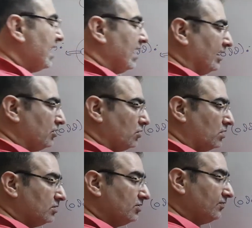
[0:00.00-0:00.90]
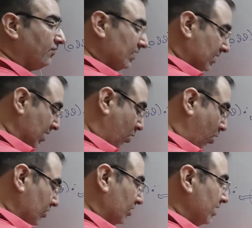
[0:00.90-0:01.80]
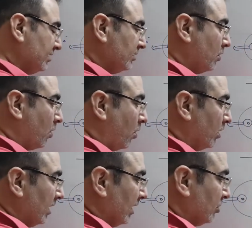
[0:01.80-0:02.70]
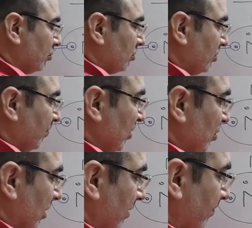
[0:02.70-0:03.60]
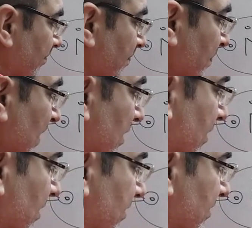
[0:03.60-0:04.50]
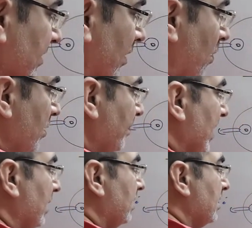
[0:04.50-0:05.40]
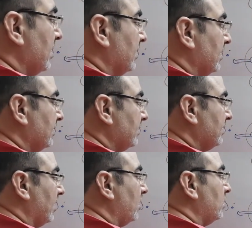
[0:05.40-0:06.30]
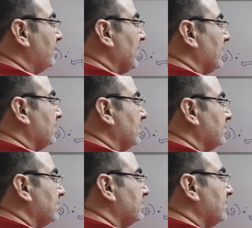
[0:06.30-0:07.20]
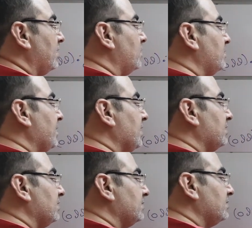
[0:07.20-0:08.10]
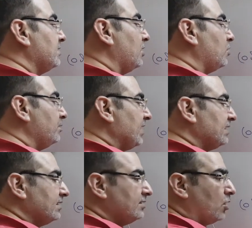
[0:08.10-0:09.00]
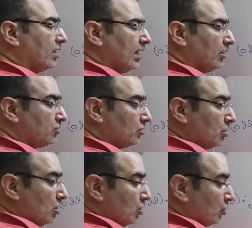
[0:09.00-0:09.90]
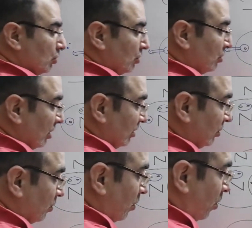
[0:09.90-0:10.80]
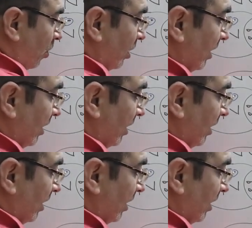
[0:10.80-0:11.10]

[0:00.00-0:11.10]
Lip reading: electrons with this odd electron species. This is the lone pair, this is the lone pair, this is the lone pair, this is the lone pair, and this is the odd electron. So this odd